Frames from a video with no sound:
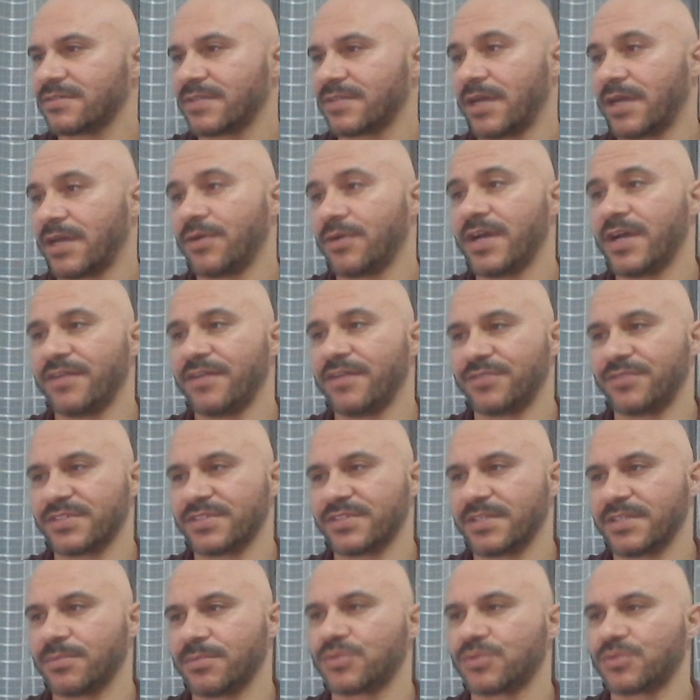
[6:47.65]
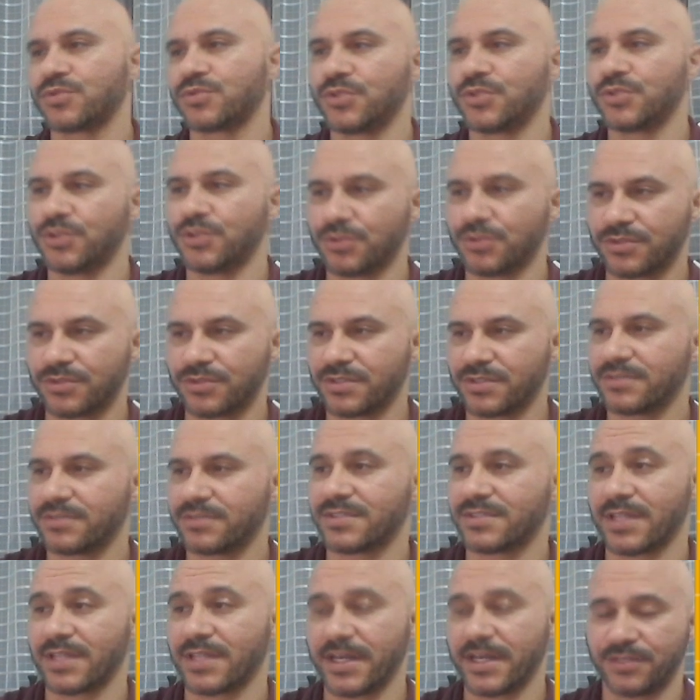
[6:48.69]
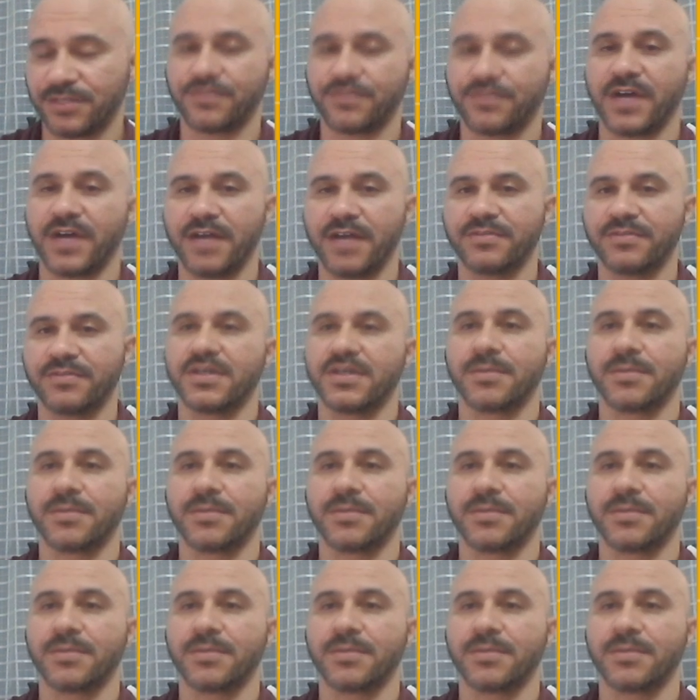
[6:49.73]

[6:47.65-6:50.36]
Now we have, for example, 2 users / 5,